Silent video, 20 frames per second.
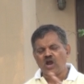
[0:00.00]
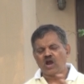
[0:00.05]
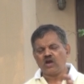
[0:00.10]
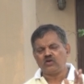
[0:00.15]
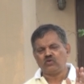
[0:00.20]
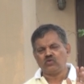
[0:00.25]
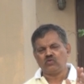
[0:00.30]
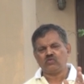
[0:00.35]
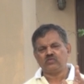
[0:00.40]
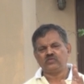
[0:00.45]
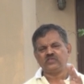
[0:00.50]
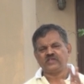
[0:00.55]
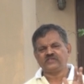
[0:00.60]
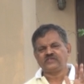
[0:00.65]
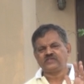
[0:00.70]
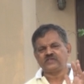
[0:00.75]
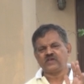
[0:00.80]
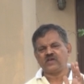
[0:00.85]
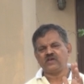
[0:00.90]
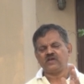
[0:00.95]
not do
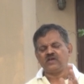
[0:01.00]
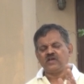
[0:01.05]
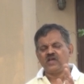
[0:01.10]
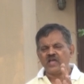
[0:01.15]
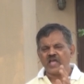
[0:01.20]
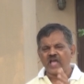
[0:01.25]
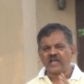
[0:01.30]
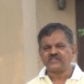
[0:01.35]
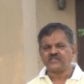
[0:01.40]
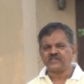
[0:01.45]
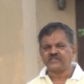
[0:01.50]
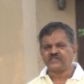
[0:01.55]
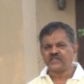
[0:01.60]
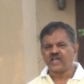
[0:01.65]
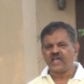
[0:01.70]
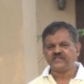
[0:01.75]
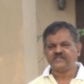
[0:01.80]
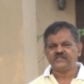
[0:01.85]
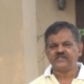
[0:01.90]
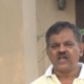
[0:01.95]
this
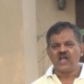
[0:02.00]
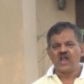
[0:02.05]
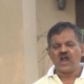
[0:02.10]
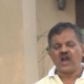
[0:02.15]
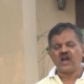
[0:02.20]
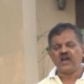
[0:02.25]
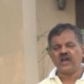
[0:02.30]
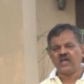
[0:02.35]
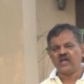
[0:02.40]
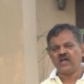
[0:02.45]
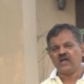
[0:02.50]
exercise, and